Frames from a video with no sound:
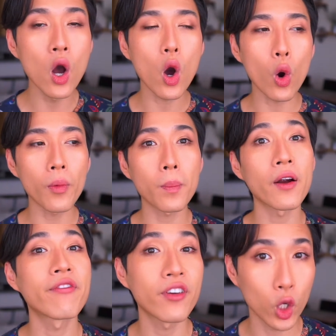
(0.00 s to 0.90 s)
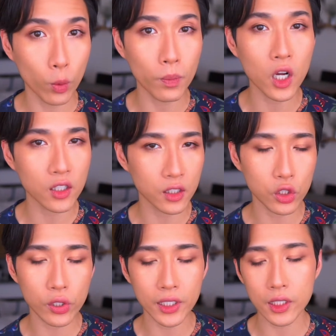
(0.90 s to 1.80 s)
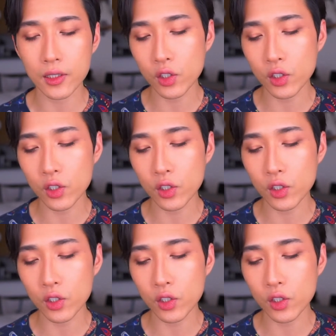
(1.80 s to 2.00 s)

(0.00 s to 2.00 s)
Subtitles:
or parfum concentration.